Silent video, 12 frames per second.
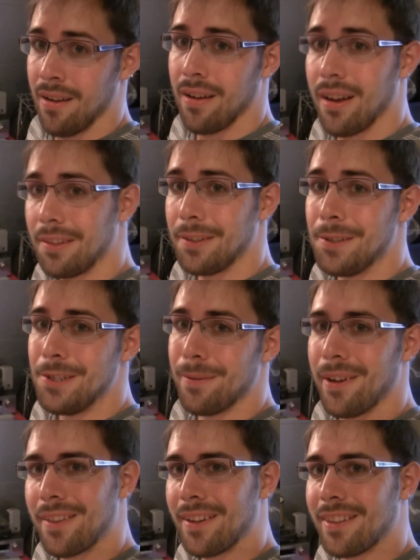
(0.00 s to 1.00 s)
All right, there, YouTube.
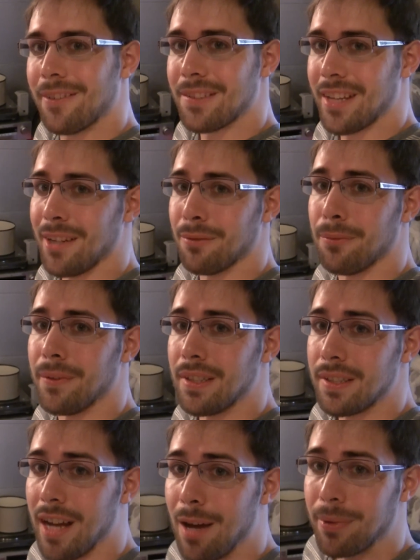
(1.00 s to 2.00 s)
I thought that was kind of a
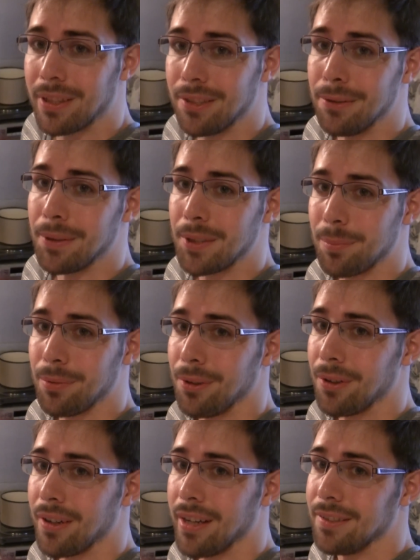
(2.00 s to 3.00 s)
fun topic to
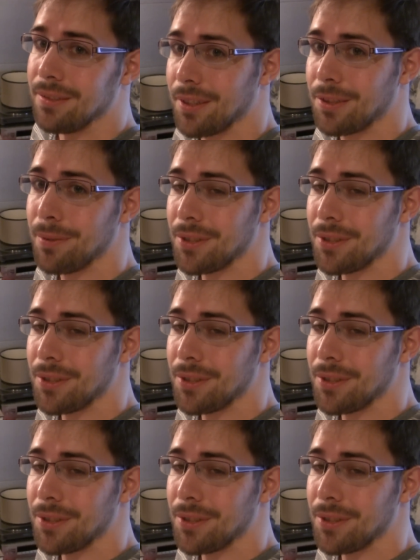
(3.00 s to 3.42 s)
explore. I just